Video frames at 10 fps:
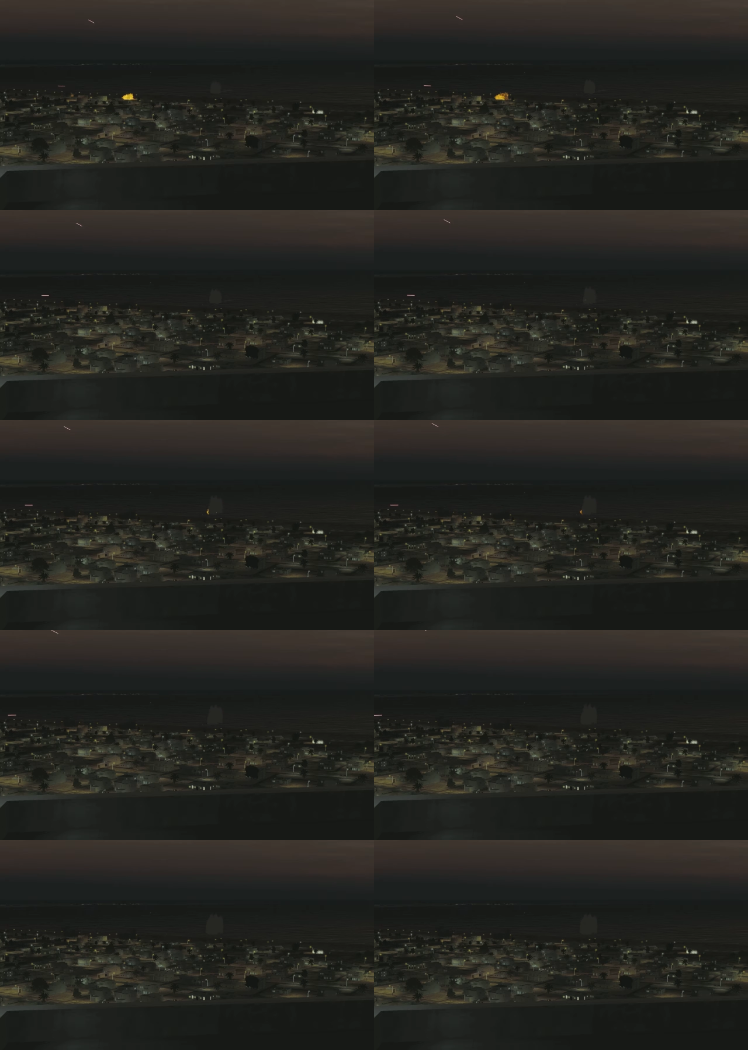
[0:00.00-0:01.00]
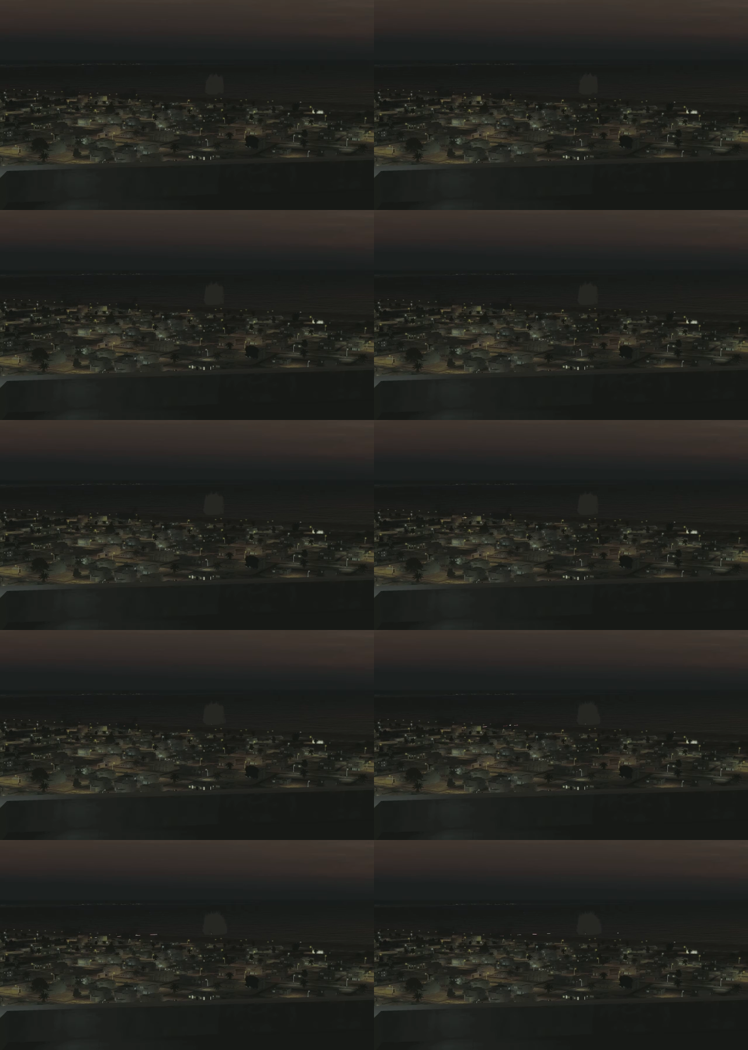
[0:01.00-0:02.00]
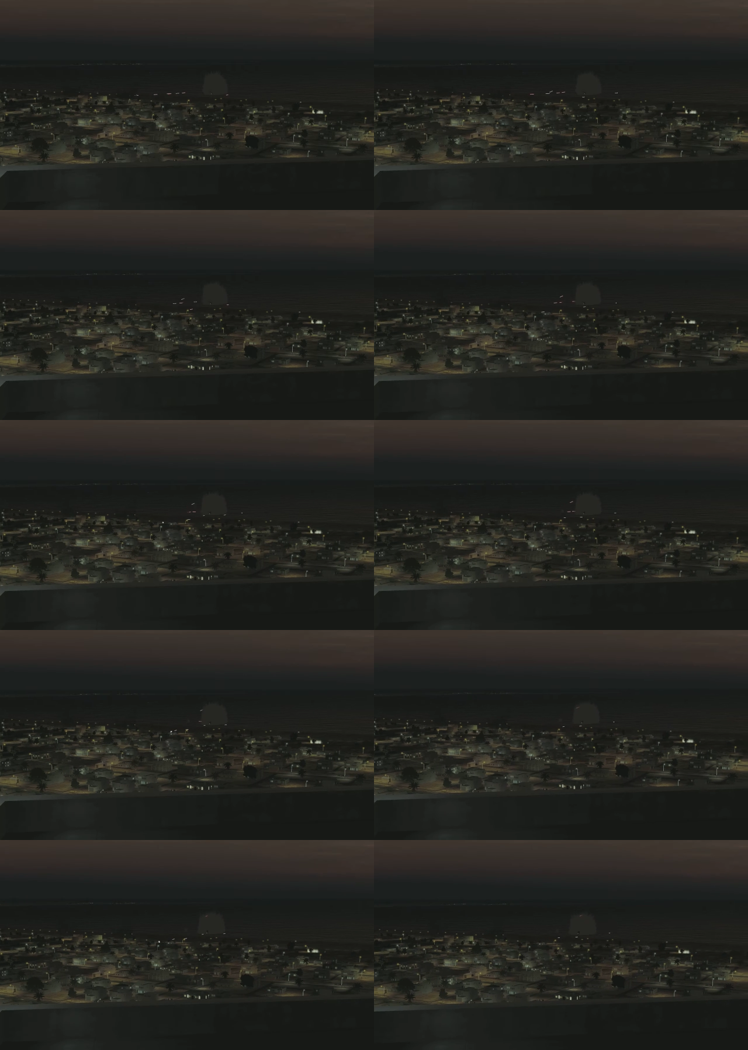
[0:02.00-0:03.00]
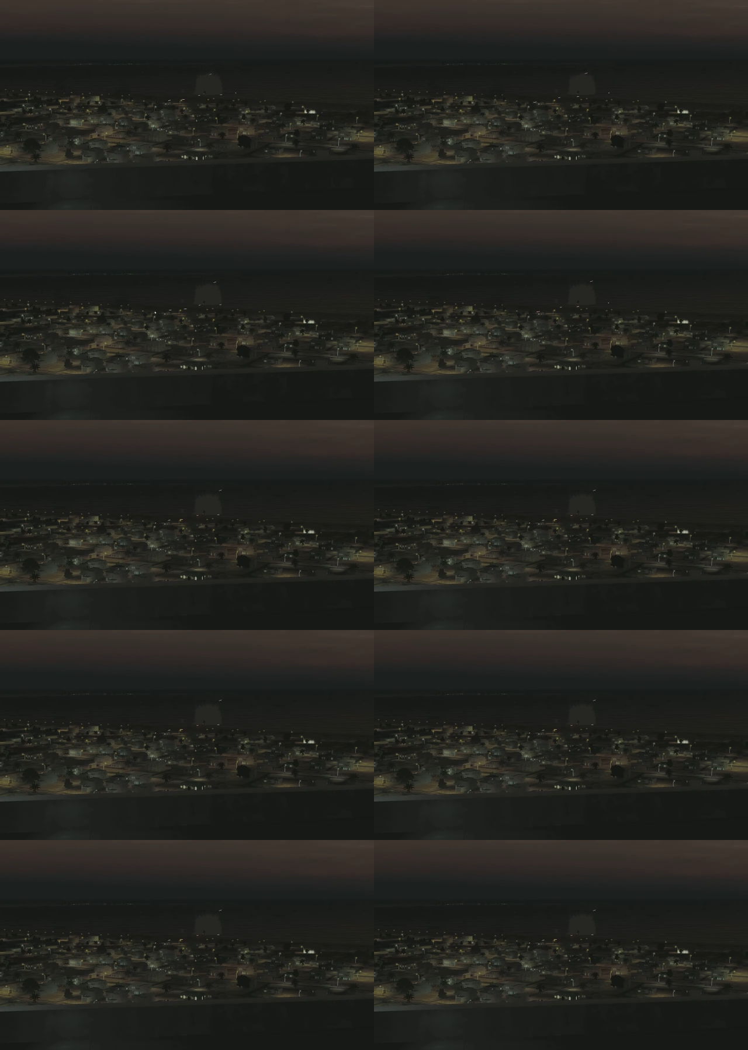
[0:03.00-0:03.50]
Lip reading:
[unreadable: no face in view]